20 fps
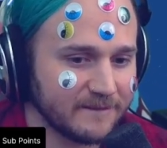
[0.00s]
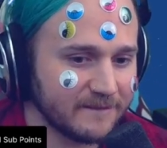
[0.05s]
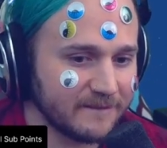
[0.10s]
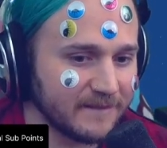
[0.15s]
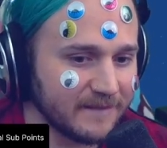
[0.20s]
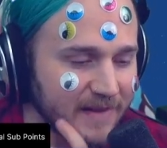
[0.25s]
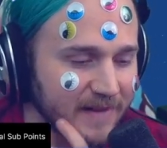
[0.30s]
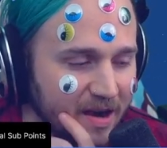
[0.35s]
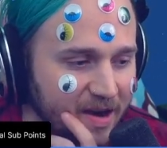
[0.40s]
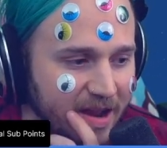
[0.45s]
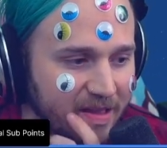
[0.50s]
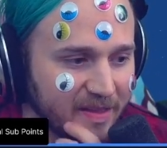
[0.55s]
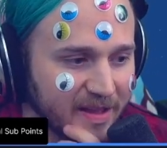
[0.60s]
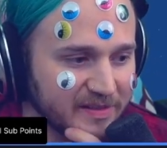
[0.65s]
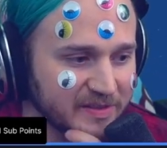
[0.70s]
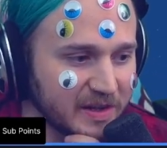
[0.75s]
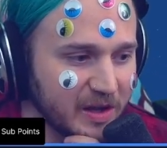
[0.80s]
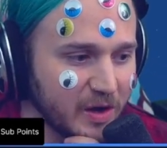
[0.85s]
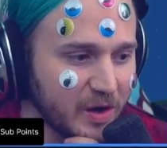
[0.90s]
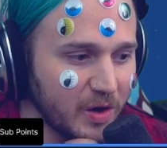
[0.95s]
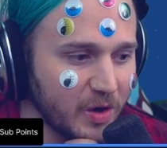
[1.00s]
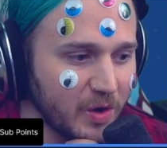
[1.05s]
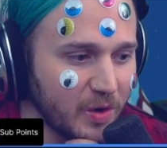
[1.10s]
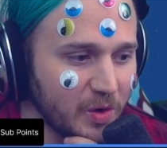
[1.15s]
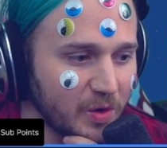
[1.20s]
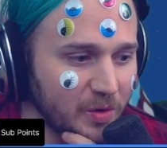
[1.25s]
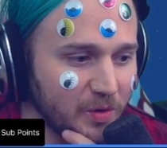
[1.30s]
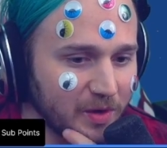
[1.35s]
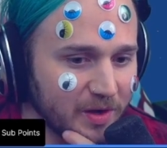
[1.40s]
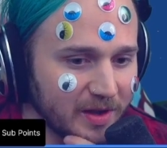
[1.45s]
All right. Let's
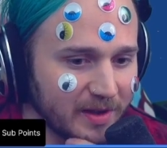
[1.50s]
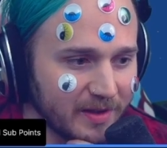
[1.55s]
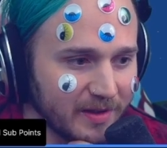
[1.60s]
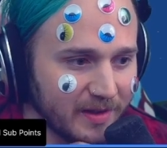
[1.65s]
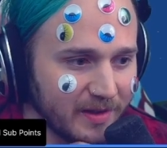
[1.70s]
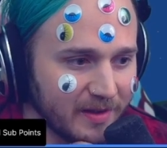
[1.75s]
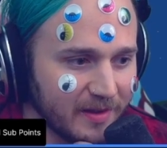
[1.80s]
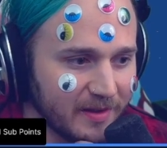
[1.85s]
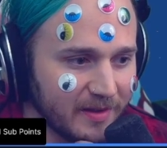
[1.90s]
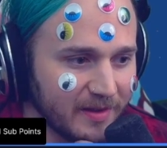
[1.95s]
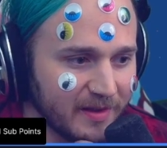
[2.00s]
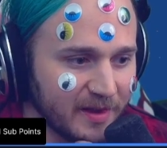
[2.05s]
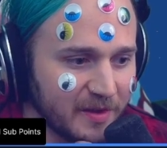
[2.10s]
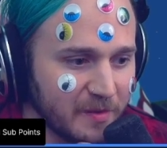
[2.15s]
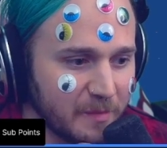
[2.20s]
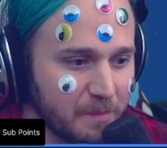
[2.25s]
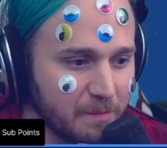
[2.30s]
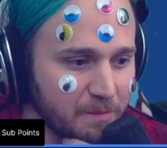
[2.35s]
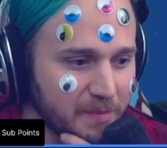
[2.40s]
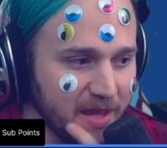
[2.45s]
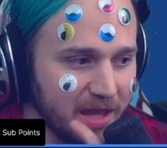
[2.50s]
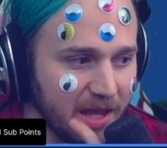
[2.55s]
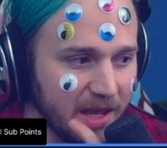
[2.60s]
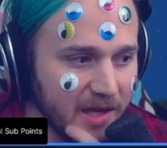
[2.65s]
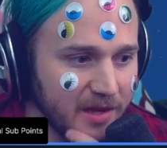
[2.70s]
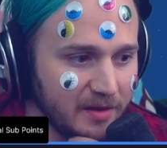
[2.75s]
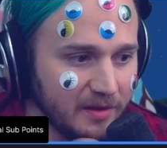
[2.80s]
go mid.